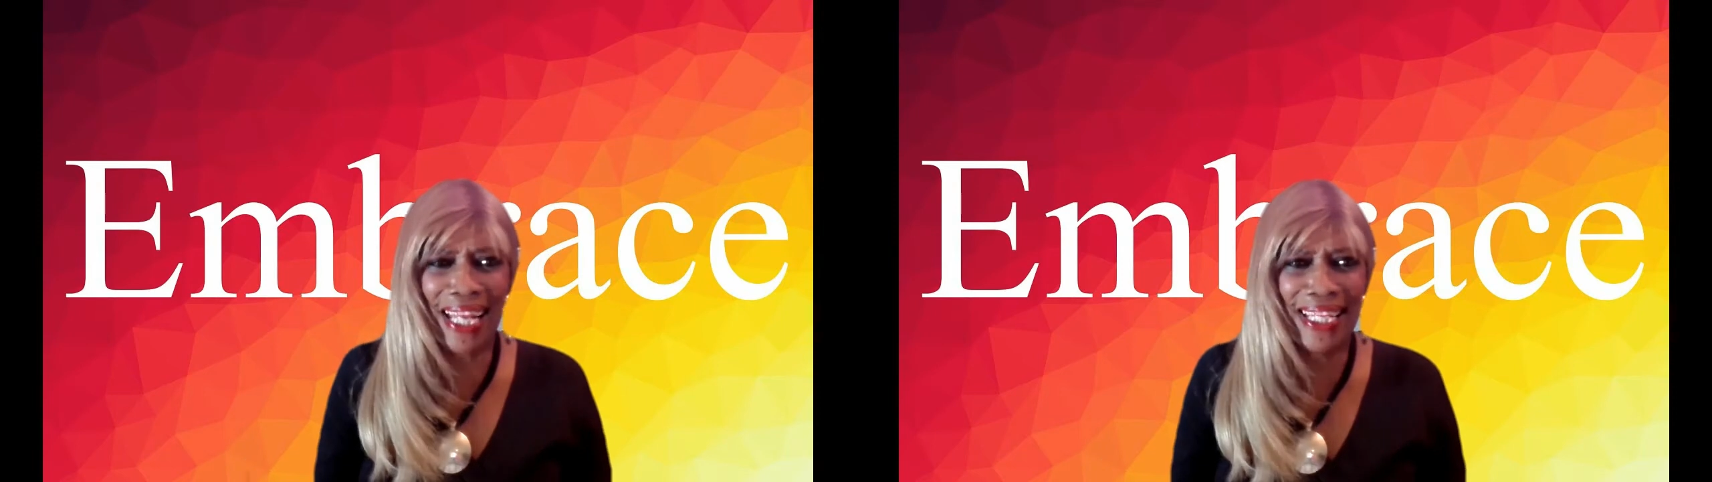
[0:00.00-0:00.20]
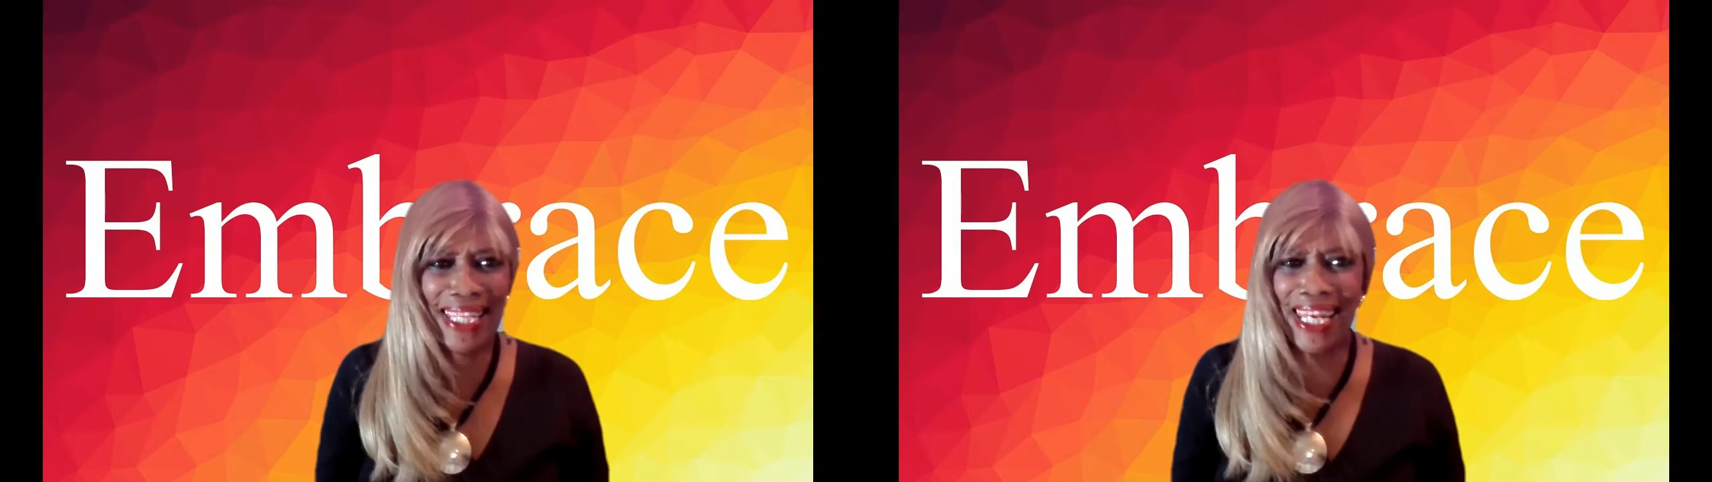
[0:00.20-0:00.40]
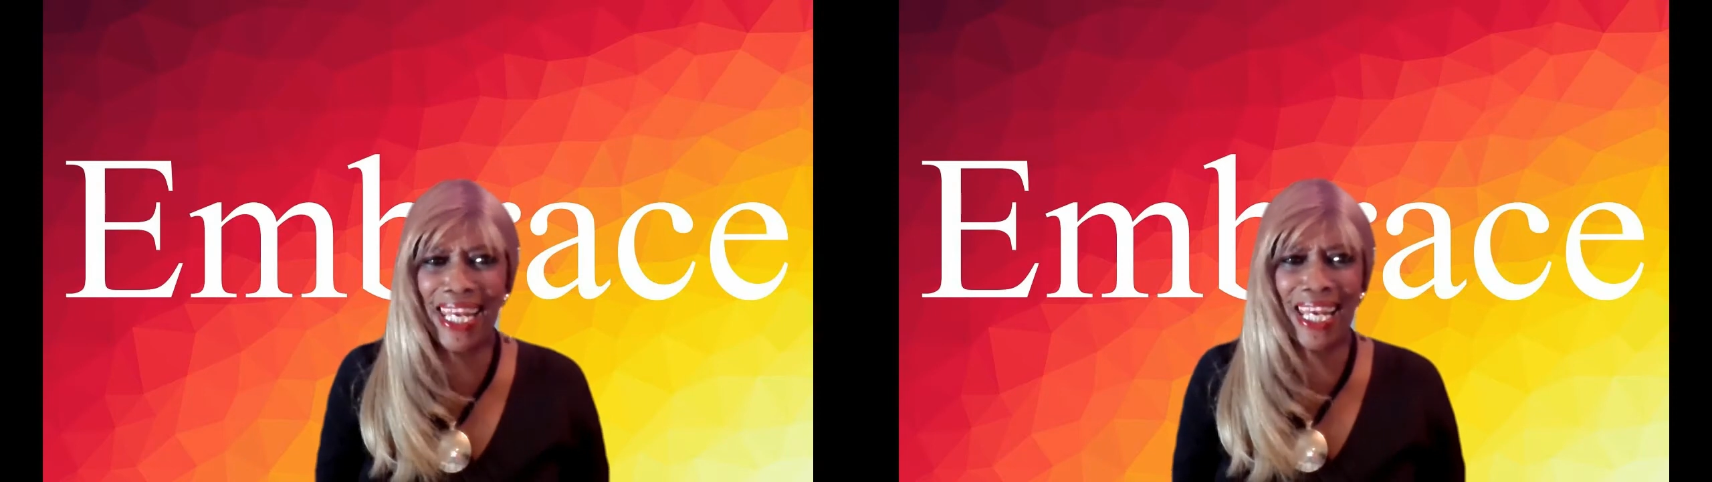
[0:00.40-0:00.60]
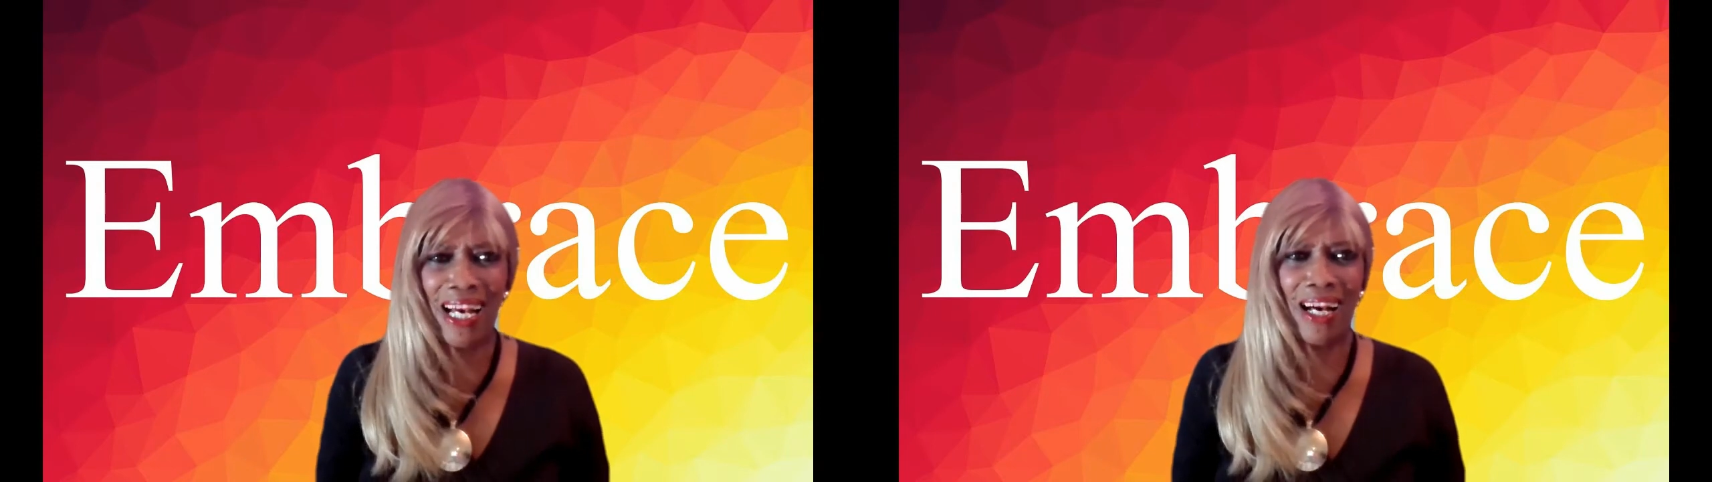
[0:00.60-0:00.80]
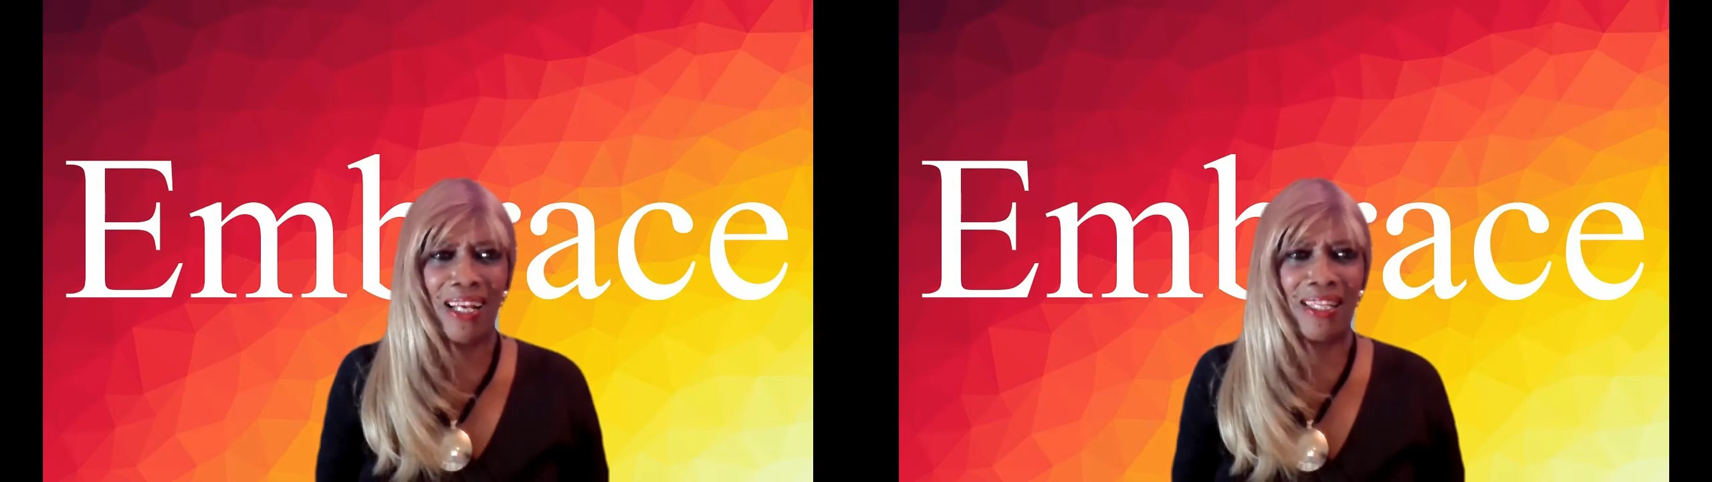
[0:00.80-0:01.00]

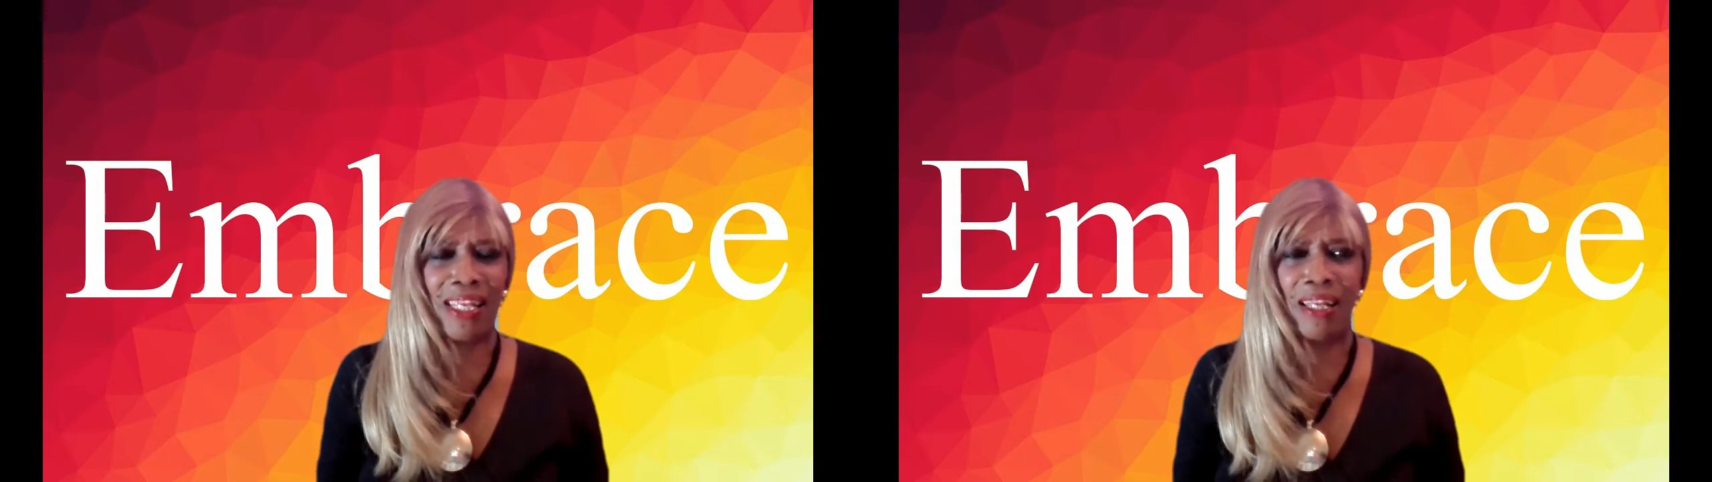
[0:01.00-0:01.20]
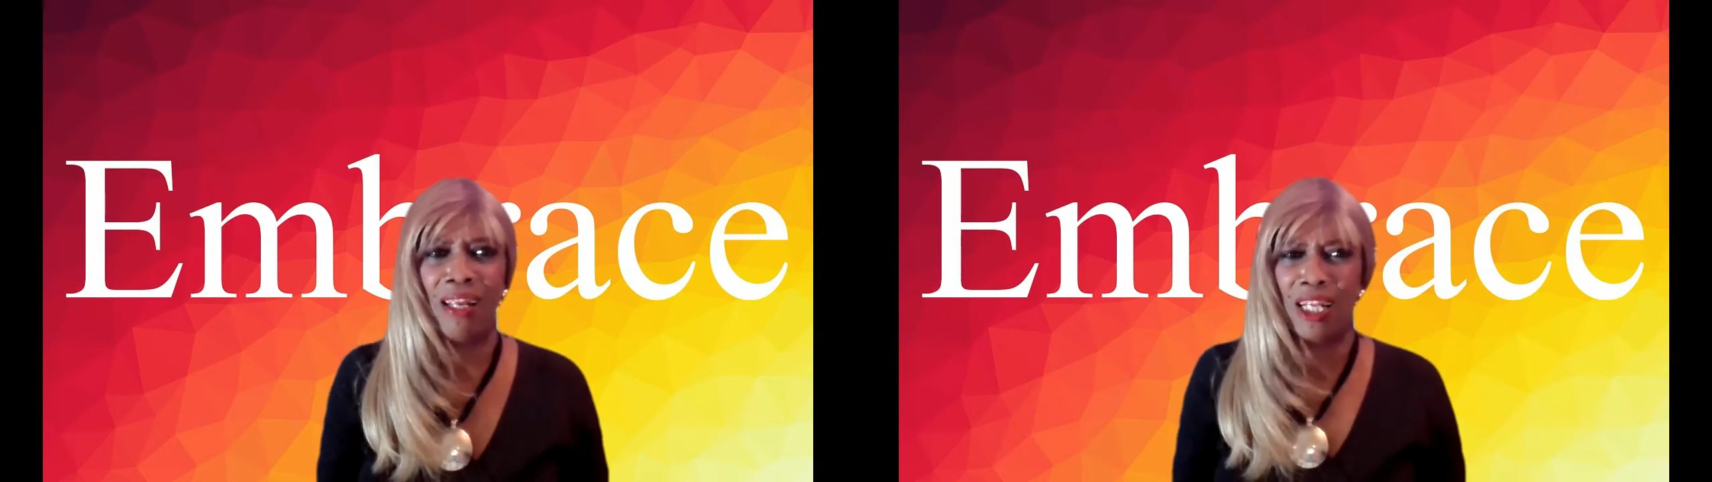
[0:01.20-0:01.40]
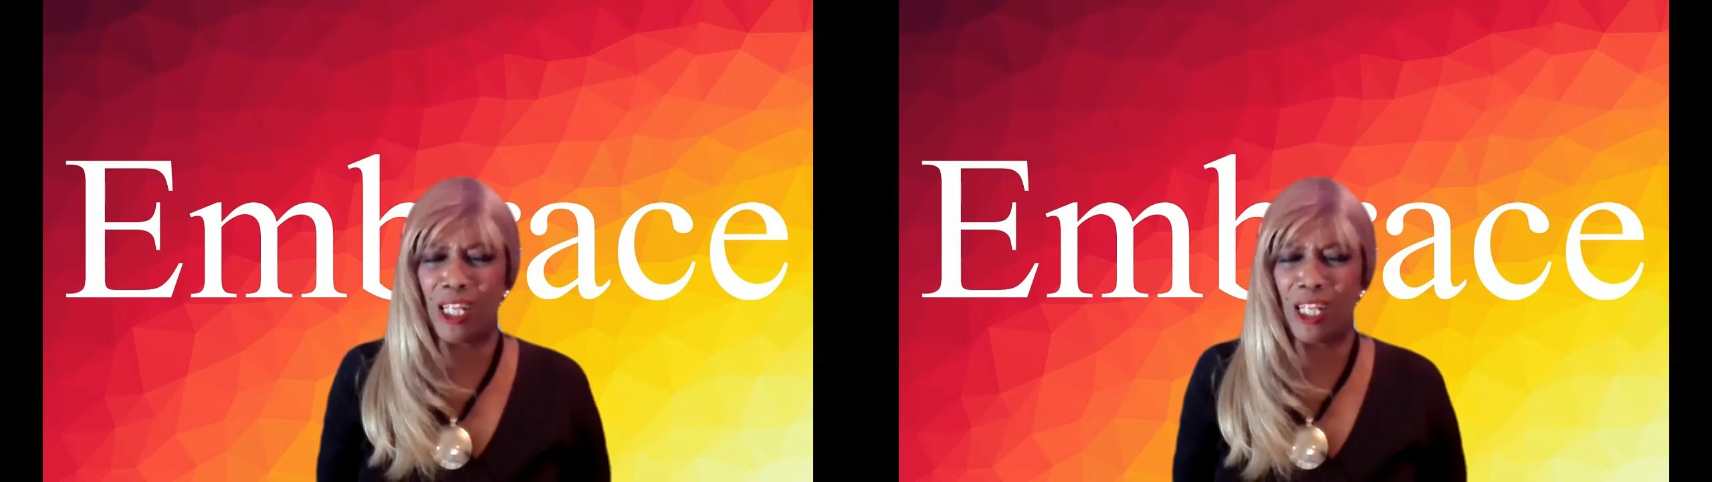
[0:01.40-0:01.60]
ideas and